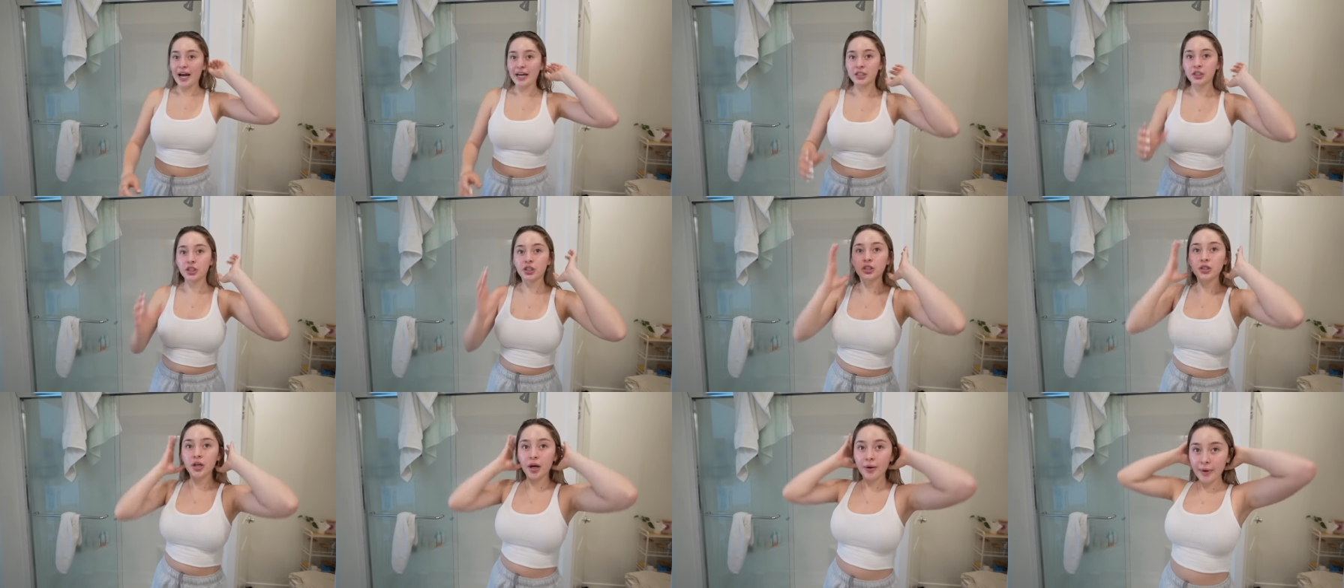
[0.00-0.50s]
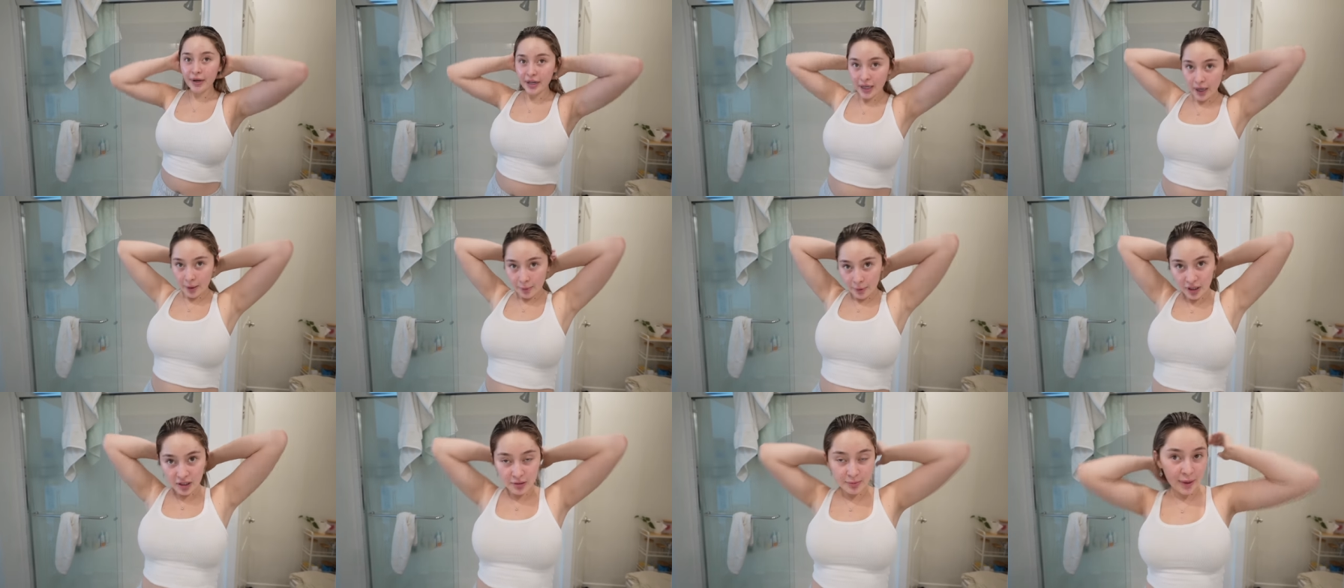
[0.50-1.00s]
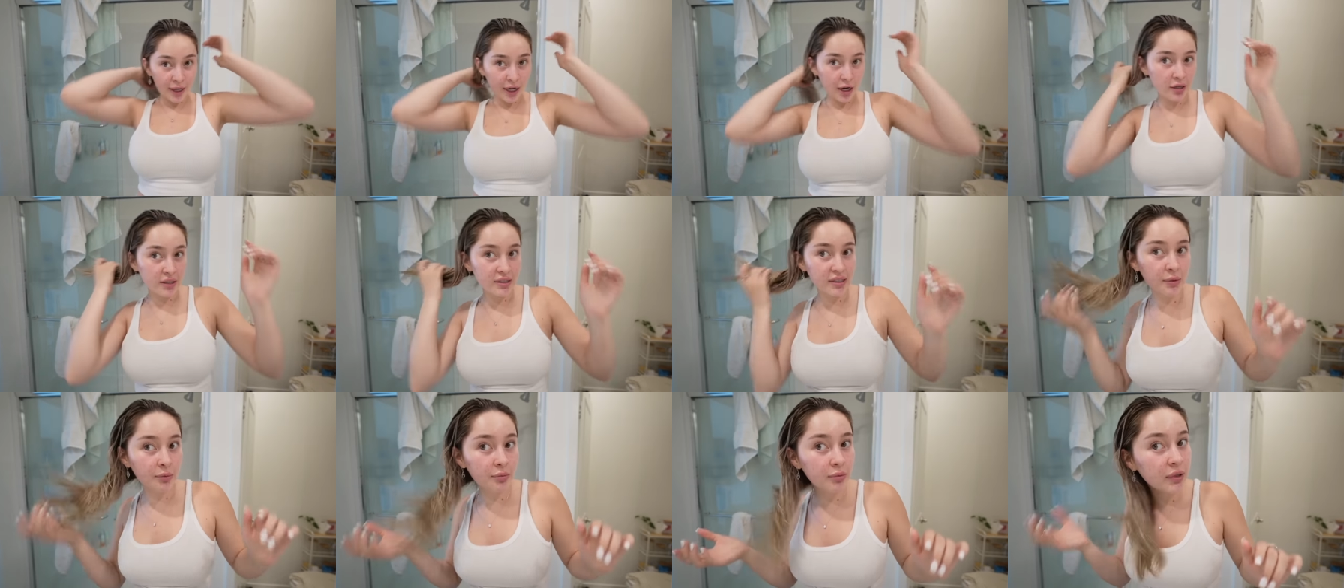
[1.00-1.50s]
I just got ready. I washed my hair
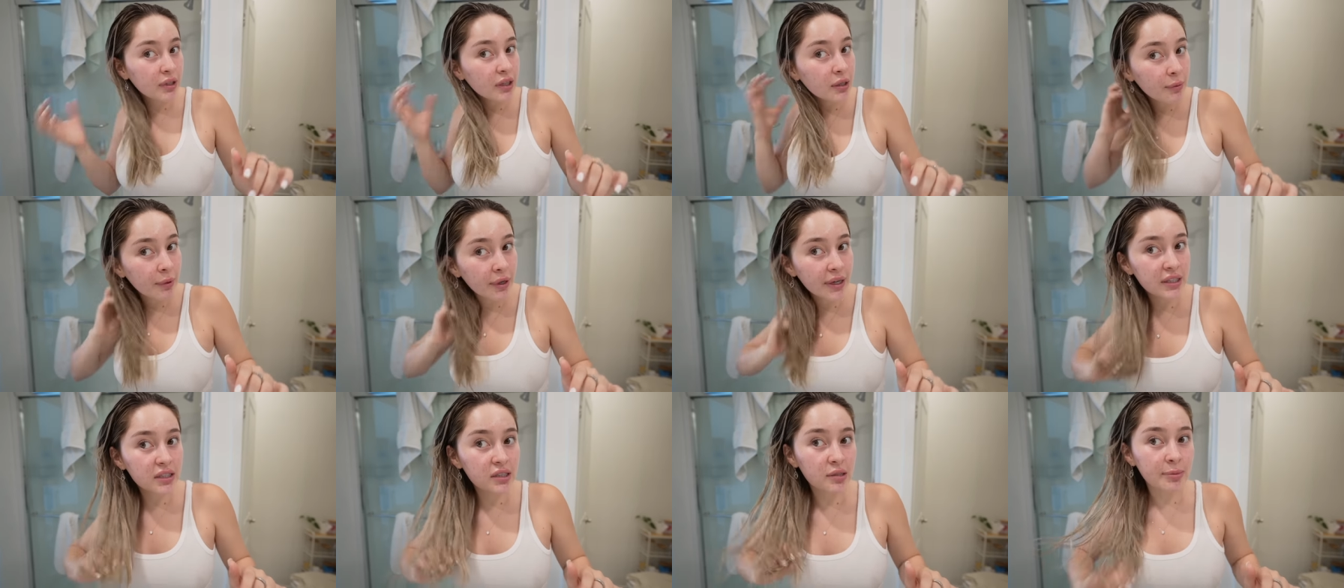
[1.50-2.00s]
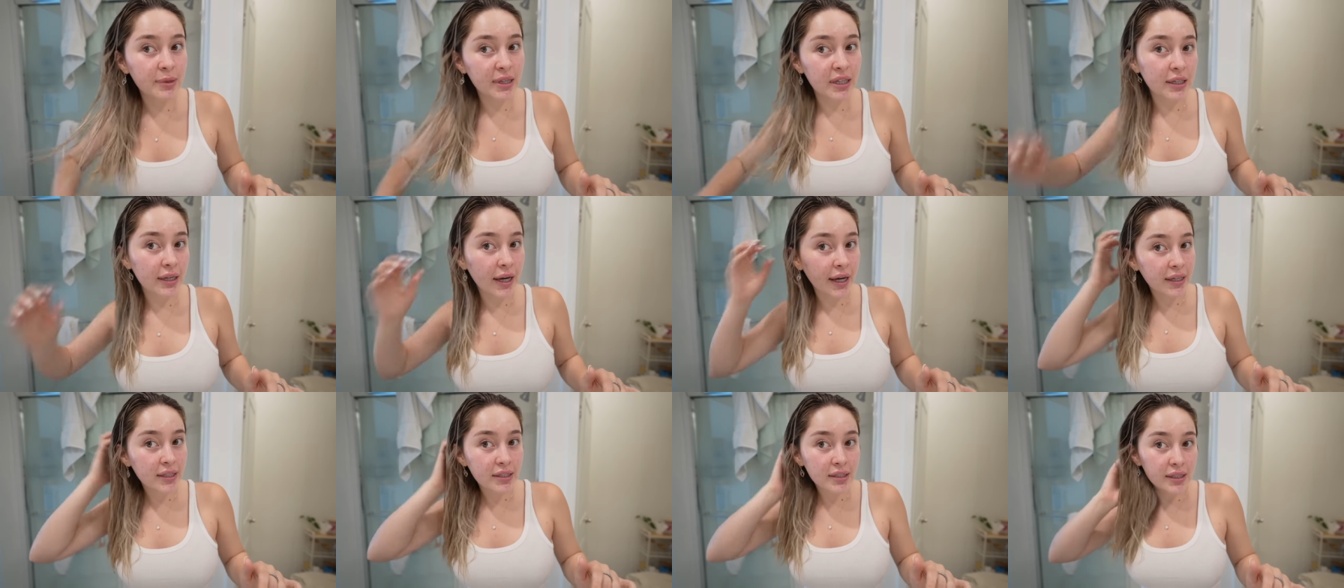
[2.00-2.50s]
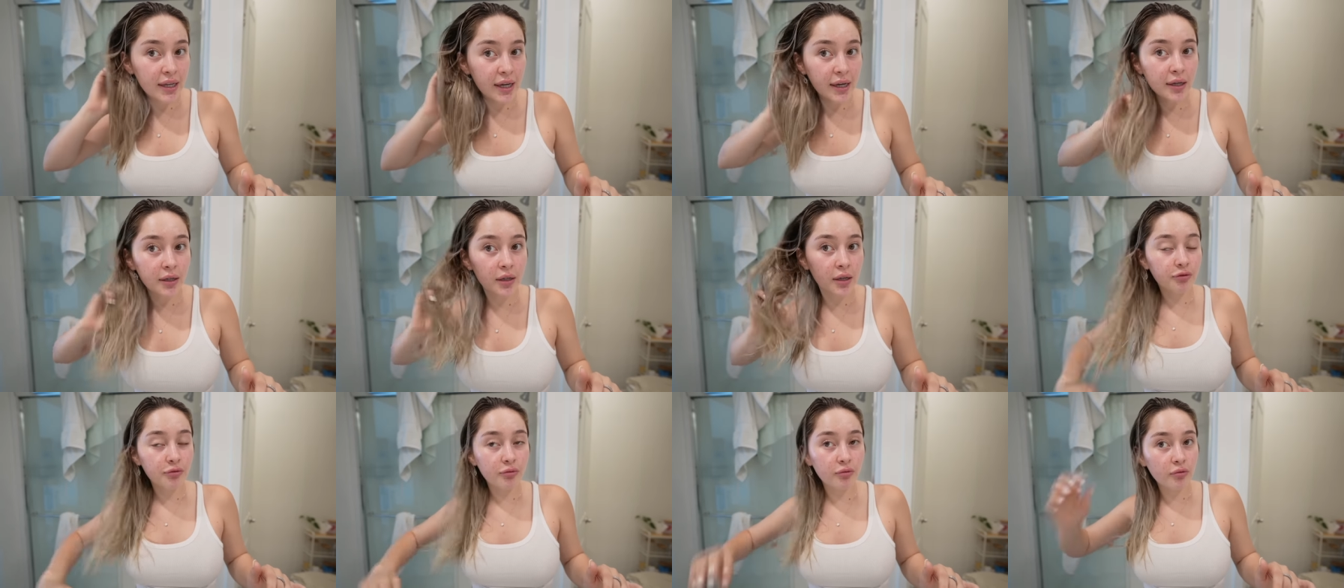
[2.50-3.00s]
because I really want it to be nice
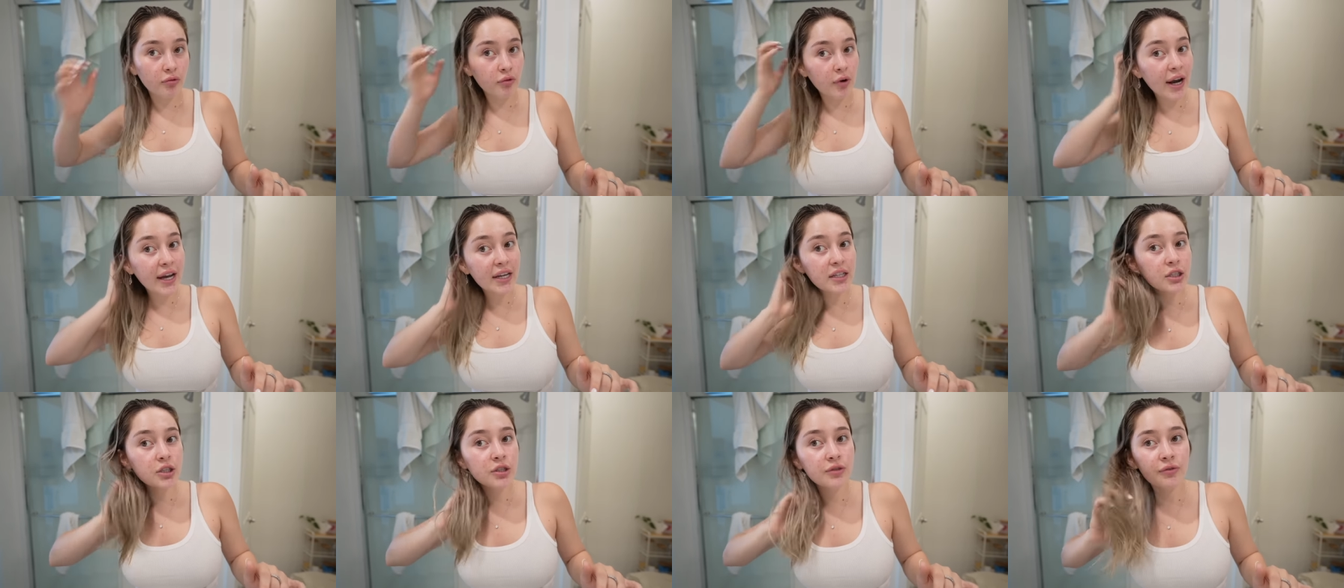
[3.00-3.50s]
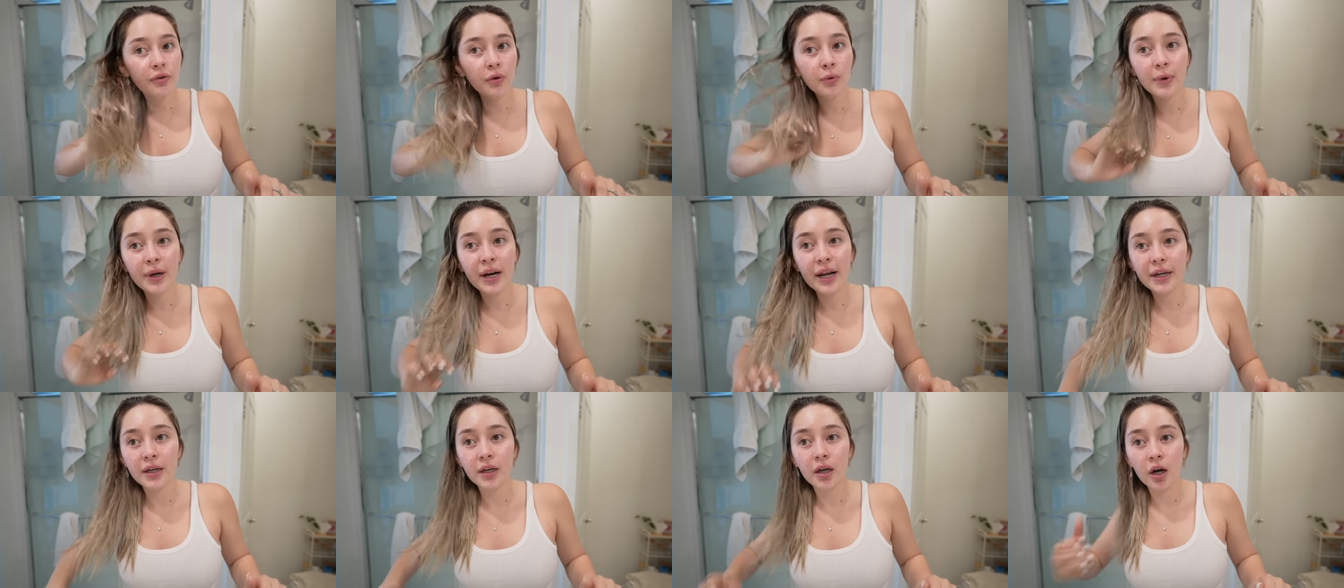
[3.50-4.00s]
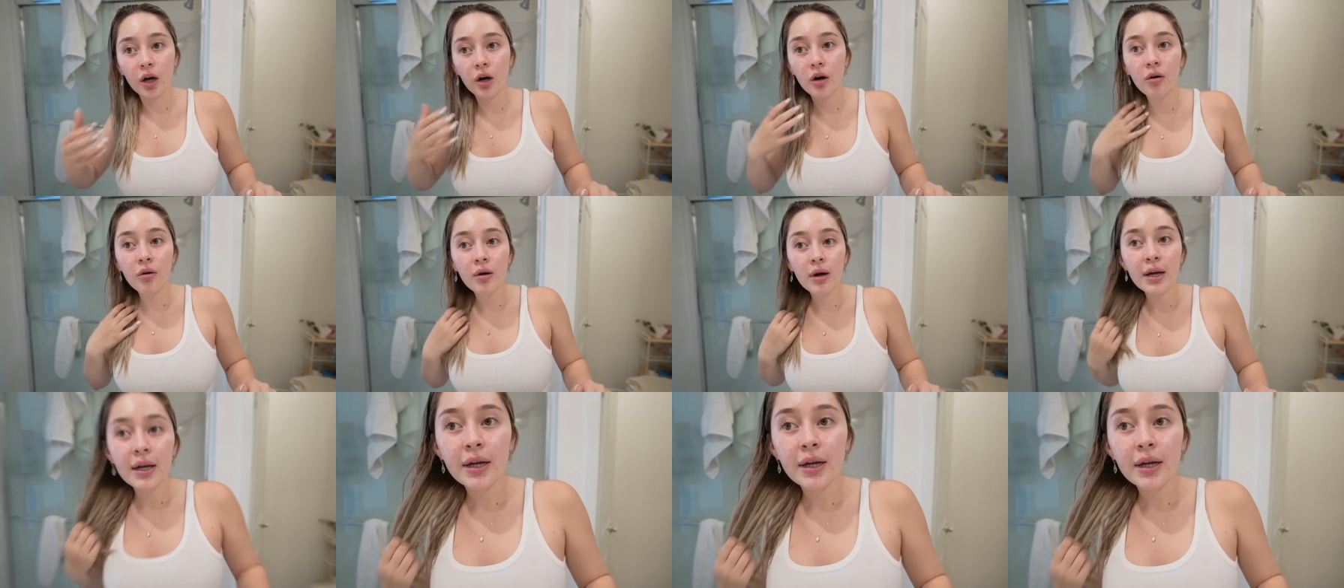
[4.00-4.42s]
and fresh for when I go.